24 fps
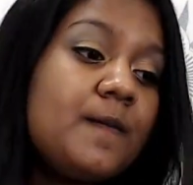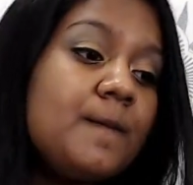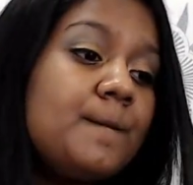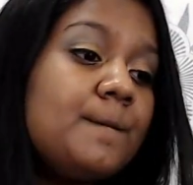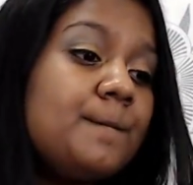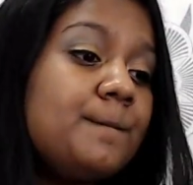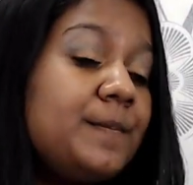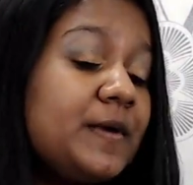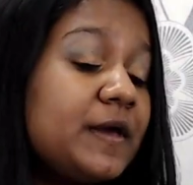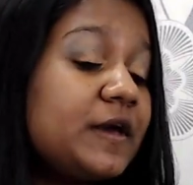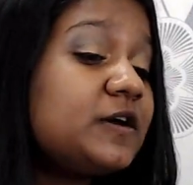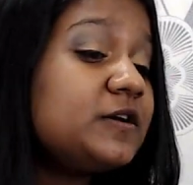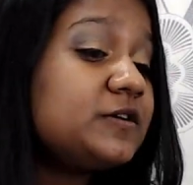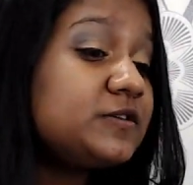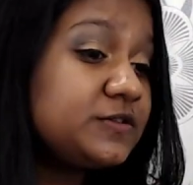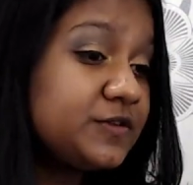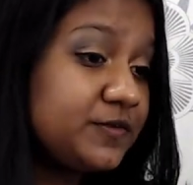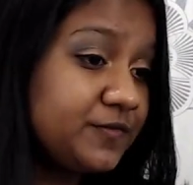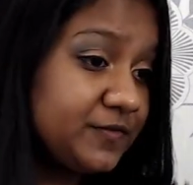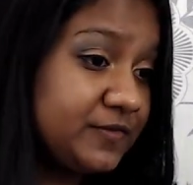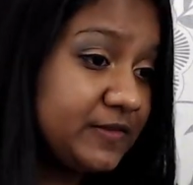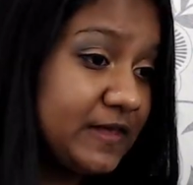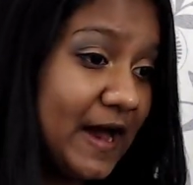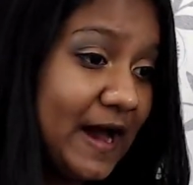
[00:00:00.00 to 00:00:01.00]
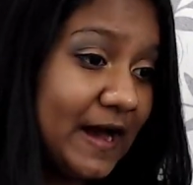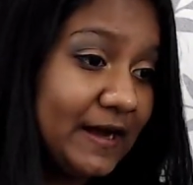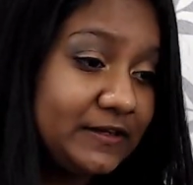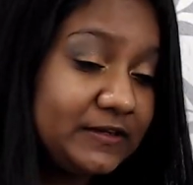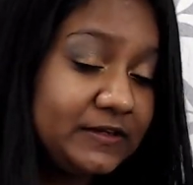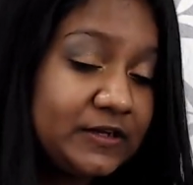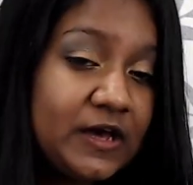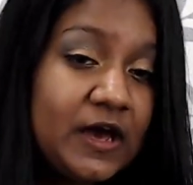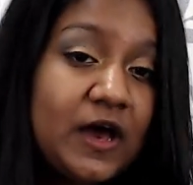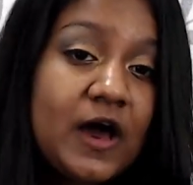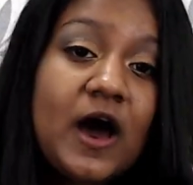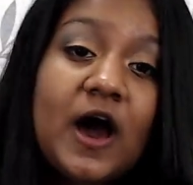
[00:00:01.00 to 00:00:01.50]
Because of that,
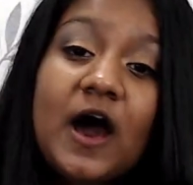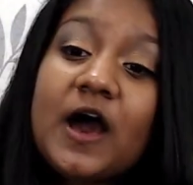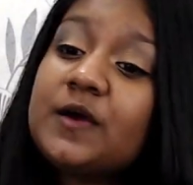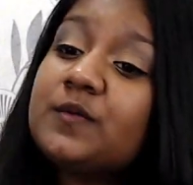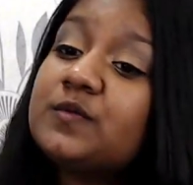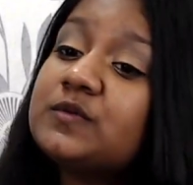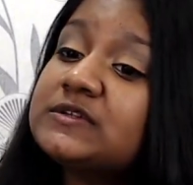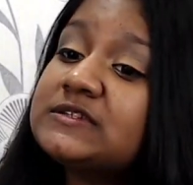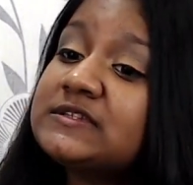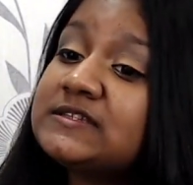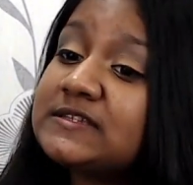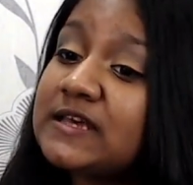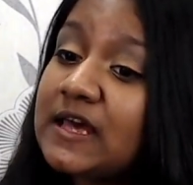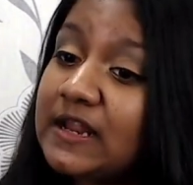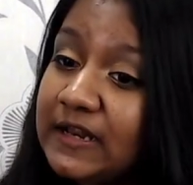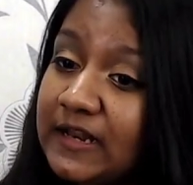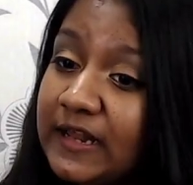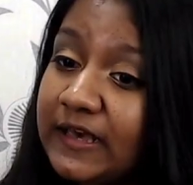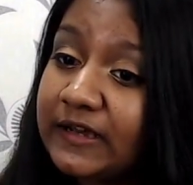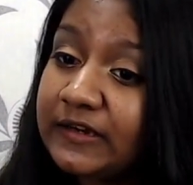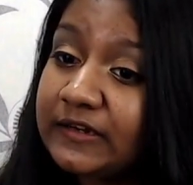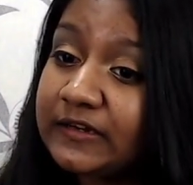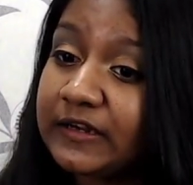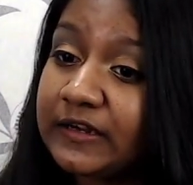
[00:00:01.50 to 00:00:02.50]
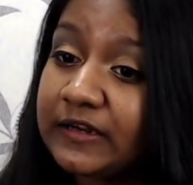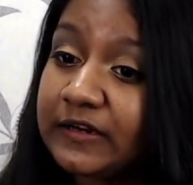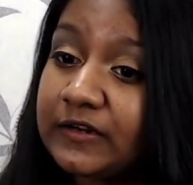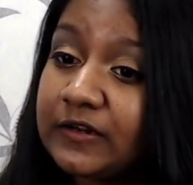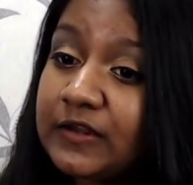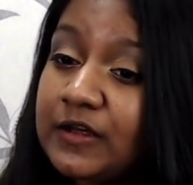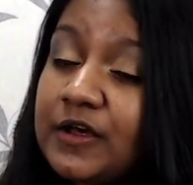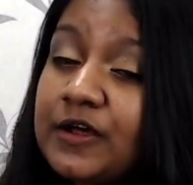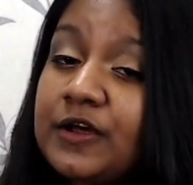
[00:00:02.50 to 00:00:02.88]
I was selected